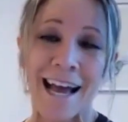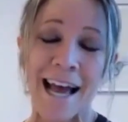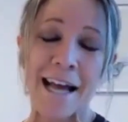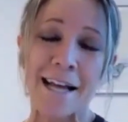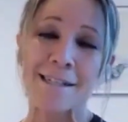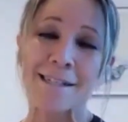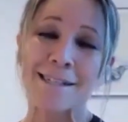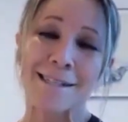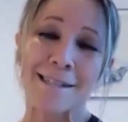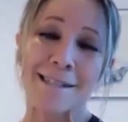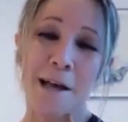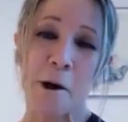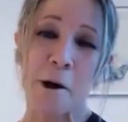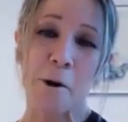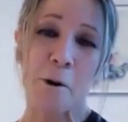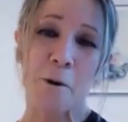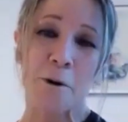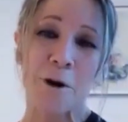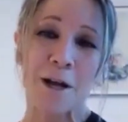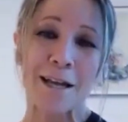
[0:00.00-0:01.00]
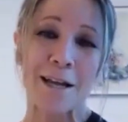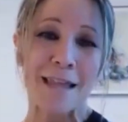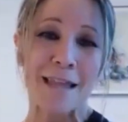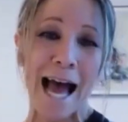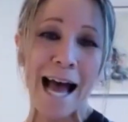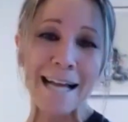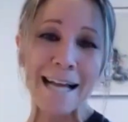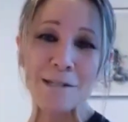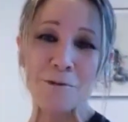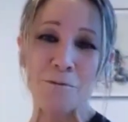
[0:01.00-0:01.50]
And so
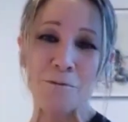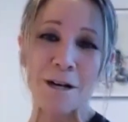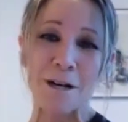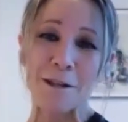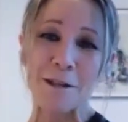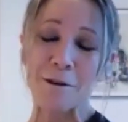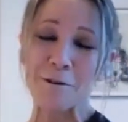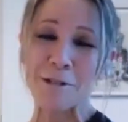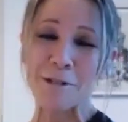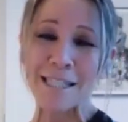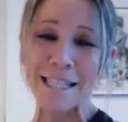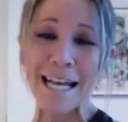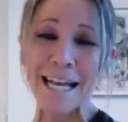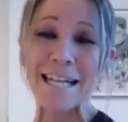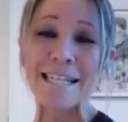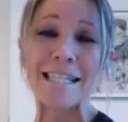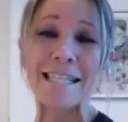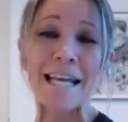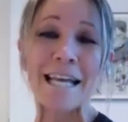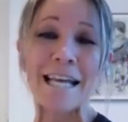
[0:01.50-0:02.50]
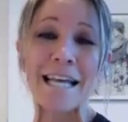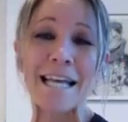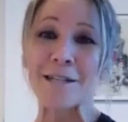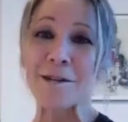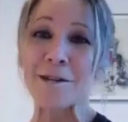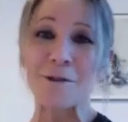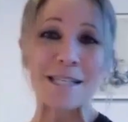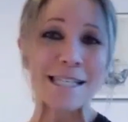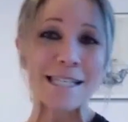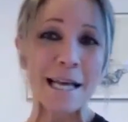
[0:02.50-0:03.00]
that's one of those things. And I
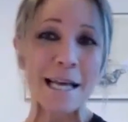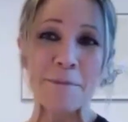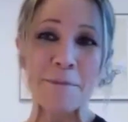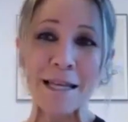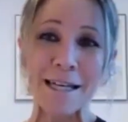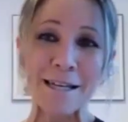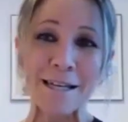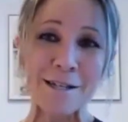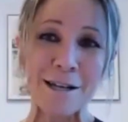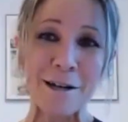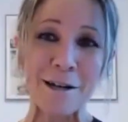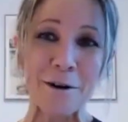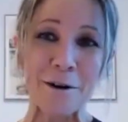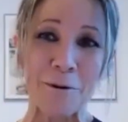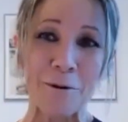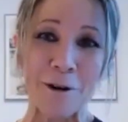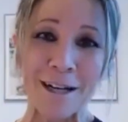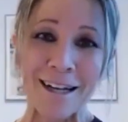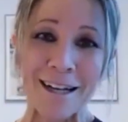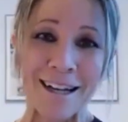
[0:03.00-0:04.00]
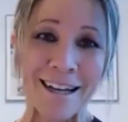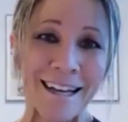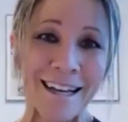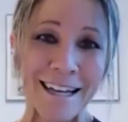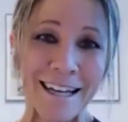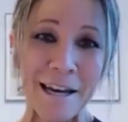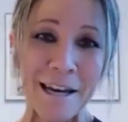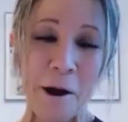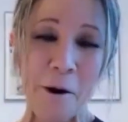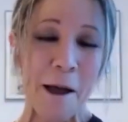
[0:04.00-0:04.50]
do the same thing too.
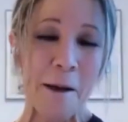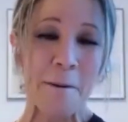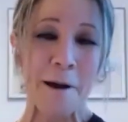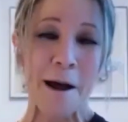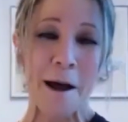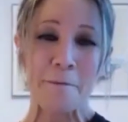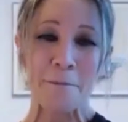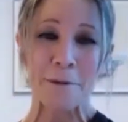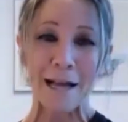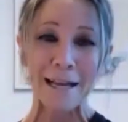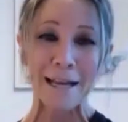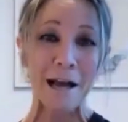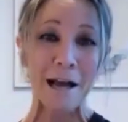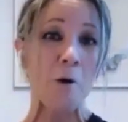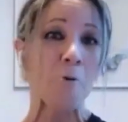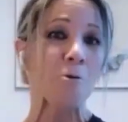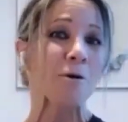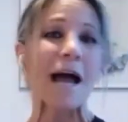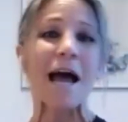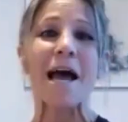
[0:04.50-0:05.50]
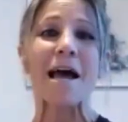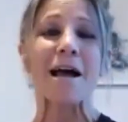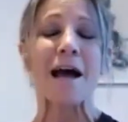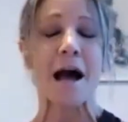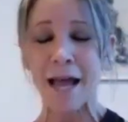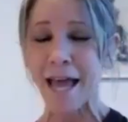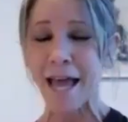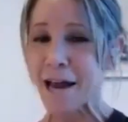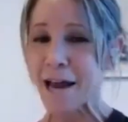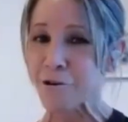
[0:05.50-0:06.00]
I'm like, okay,
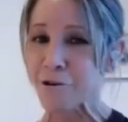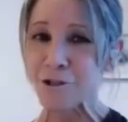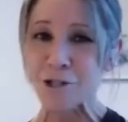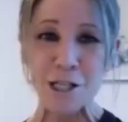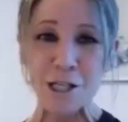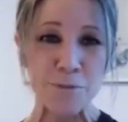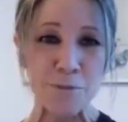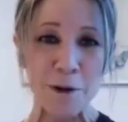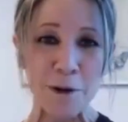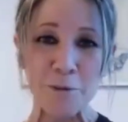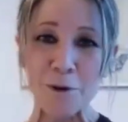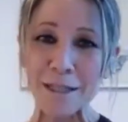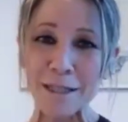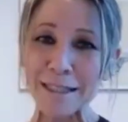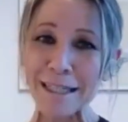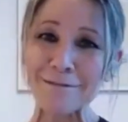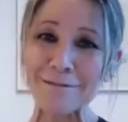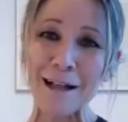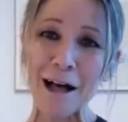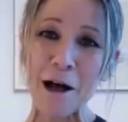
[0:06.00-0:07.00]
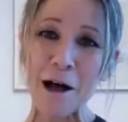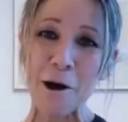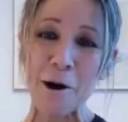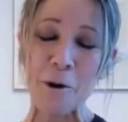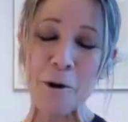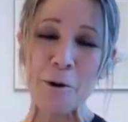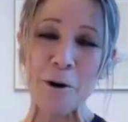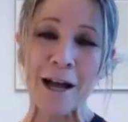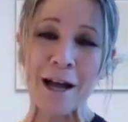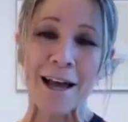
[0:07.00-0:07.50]
my energy's been really
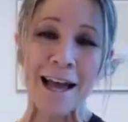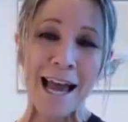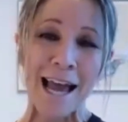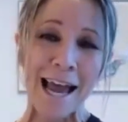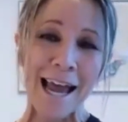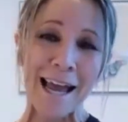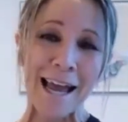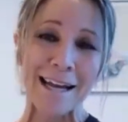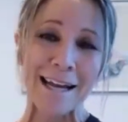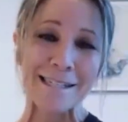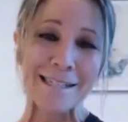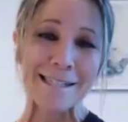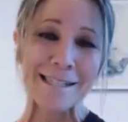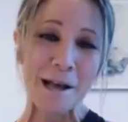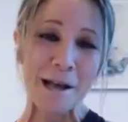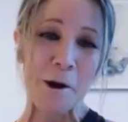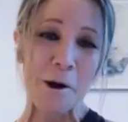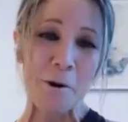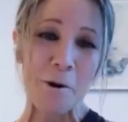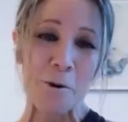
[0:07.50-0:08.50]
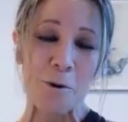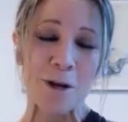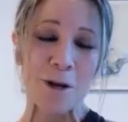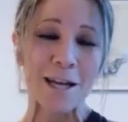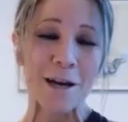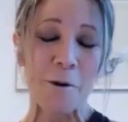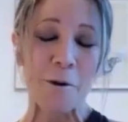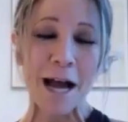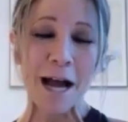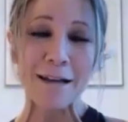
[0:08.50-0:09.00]
low. And so,
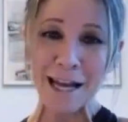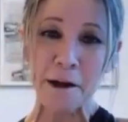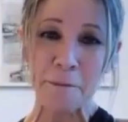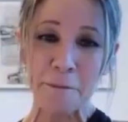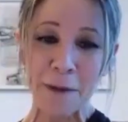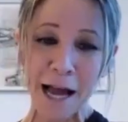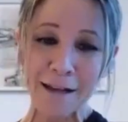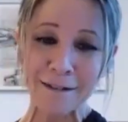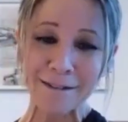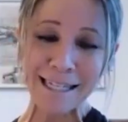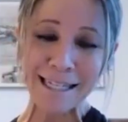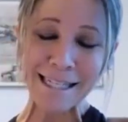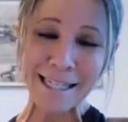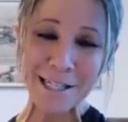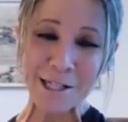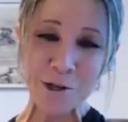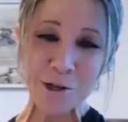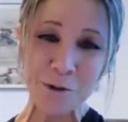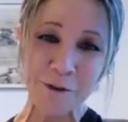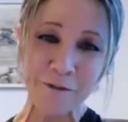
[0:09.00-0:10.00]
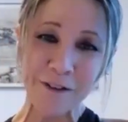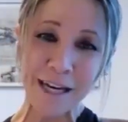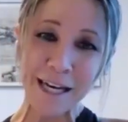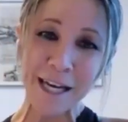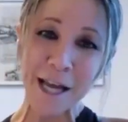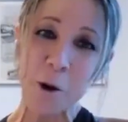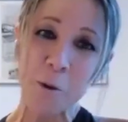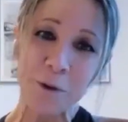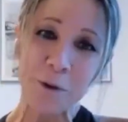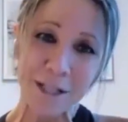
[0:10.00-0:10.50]
I listened to a
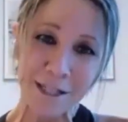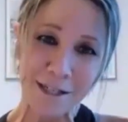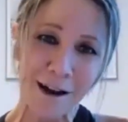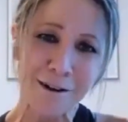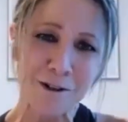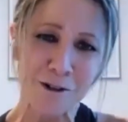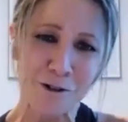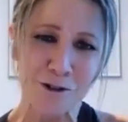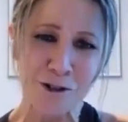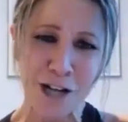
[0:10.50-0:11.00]
video with Dr.